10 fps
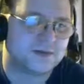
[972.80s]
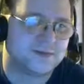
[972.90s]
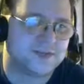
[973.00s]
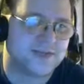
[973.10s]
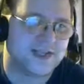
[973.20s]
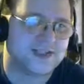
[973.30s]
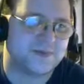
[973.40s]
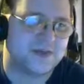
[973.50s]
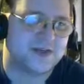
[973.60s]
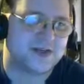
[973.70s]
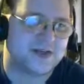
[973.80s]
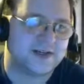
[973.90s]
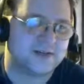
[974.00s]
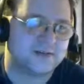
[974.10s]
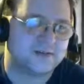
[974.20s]
Where's my last opponent in
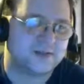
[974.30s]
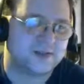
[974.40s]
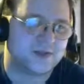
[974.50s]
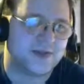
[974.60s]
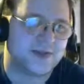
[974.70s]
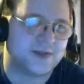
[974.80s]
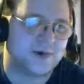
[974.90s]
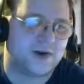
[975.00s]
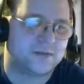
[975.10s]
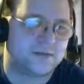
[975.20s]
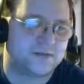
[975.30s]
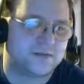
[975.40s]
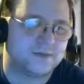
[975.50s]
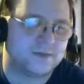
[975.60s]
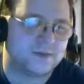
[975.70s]
here? Come on, I want him.
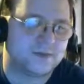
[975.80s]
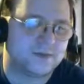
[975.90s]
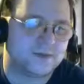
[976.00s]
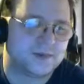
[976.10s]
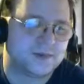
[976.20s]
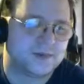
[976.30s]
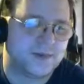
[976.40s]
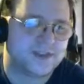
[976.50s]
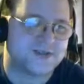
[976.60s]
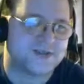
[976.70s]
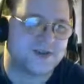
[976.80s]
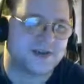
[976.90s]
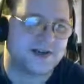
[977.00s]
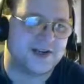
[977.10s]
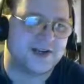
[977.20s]
Plus, if you
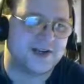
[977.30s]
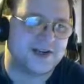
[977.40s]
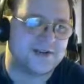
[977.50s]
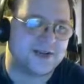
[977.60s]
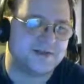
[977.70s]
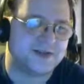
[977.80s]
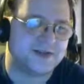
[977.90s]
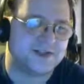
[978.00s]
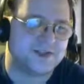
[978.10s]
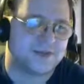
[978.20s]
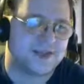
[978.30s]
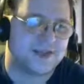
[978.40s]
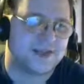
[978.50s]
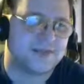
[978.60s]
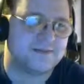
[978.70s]
clear out an area, you get some
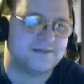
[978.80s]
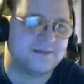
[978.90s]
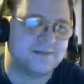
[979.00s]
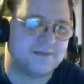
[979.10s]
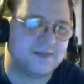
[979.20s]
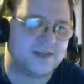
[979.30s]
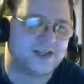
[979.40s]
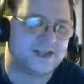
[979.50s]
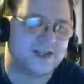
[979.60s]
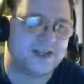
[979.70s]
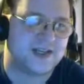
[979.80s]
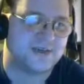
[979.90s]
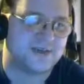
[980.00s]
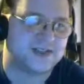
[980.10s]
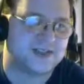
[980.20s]
healing. Not a
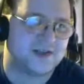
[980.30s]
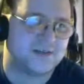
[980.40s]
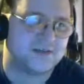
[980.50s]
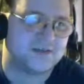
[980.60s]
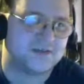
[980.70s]
ton, but some.